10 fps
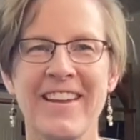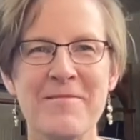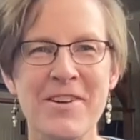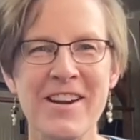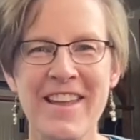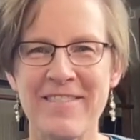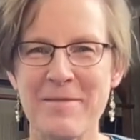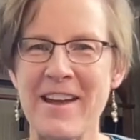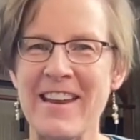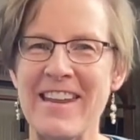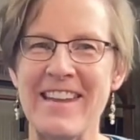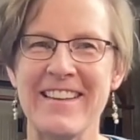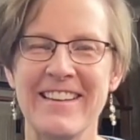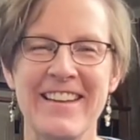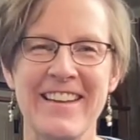Good morning, everybody.
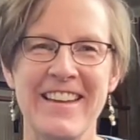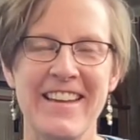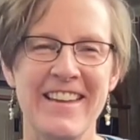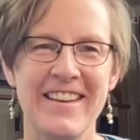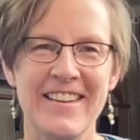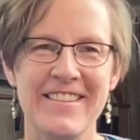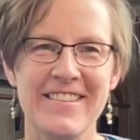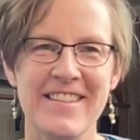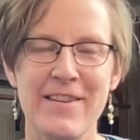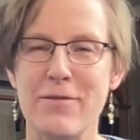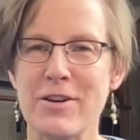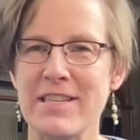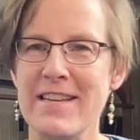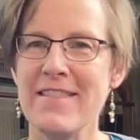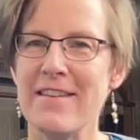It is the
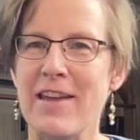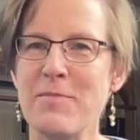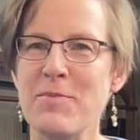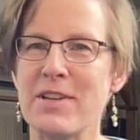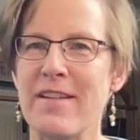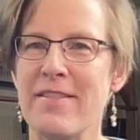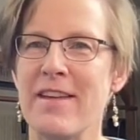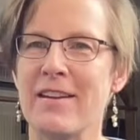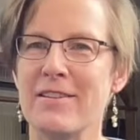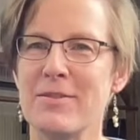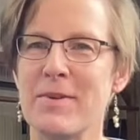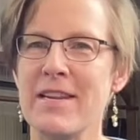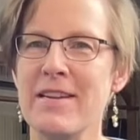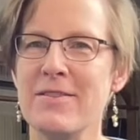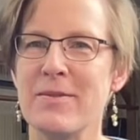14th of April, I think,
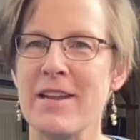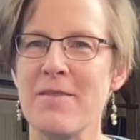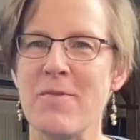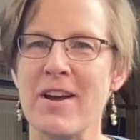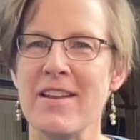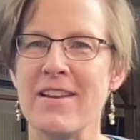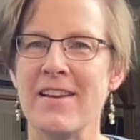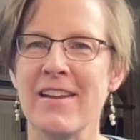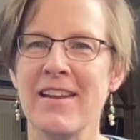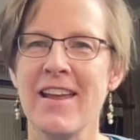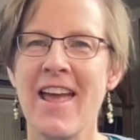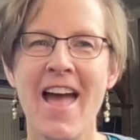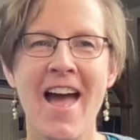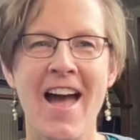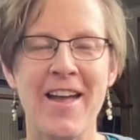2021.
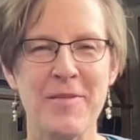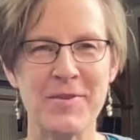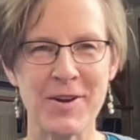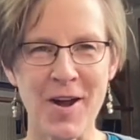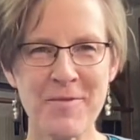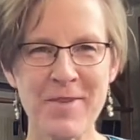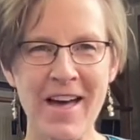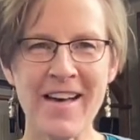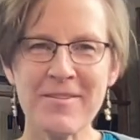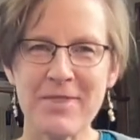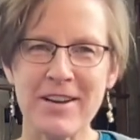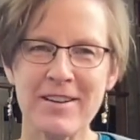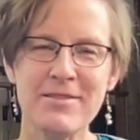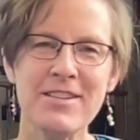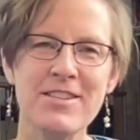I hope you're all well.
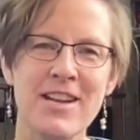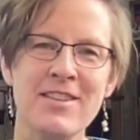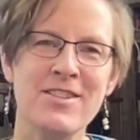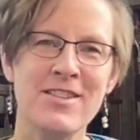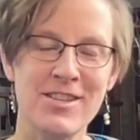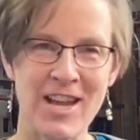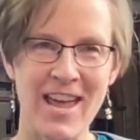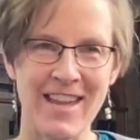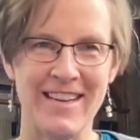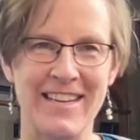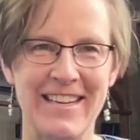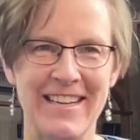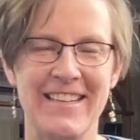Welcome to Change the Shed.